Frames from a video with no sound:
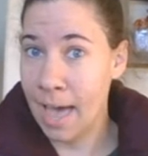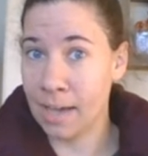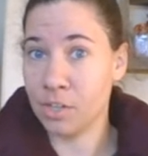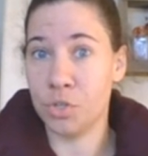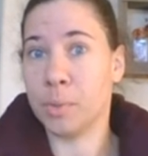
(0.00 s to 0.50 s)

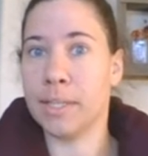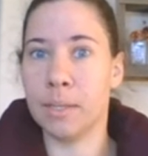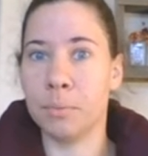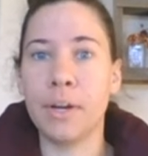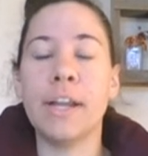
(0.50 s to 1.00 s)
actually
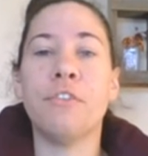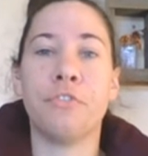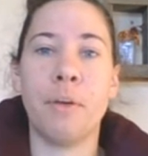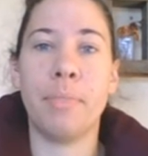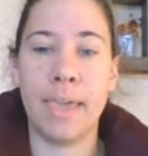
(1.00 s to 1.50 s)
liberated
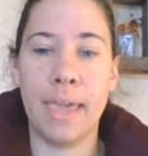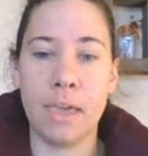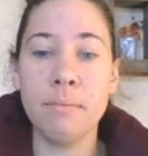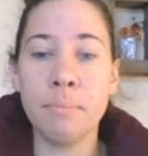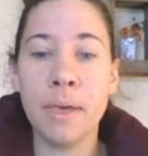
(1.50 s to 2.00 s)
from the
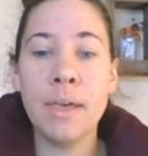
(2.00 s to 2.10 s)
camp.